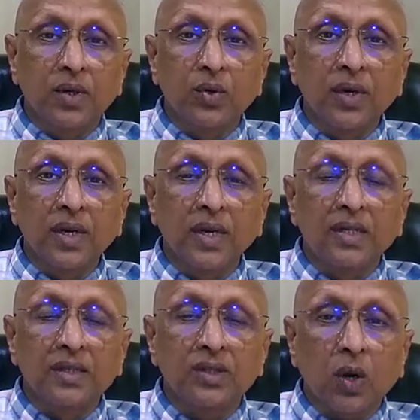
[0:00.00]
Urine
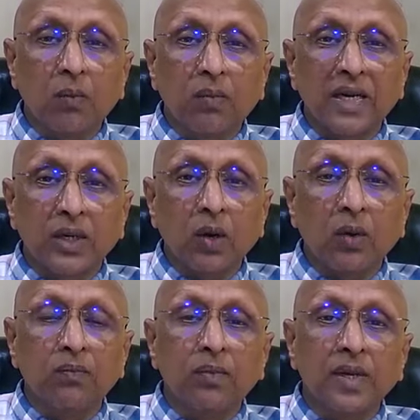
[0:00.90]
is drop by
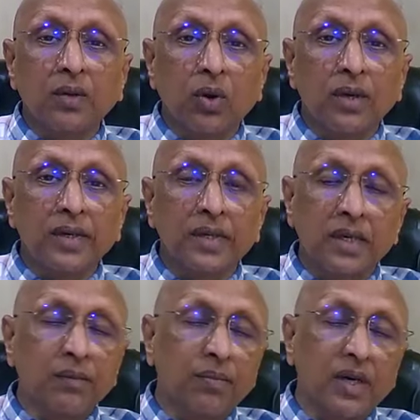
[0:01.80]
drop
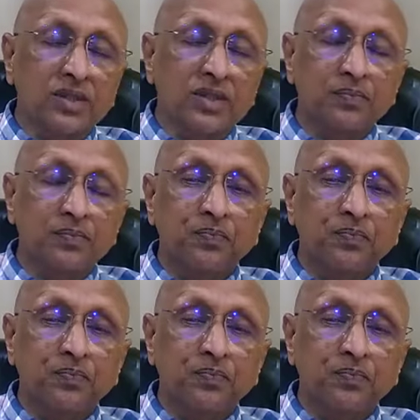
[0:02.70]
involuntarily passed.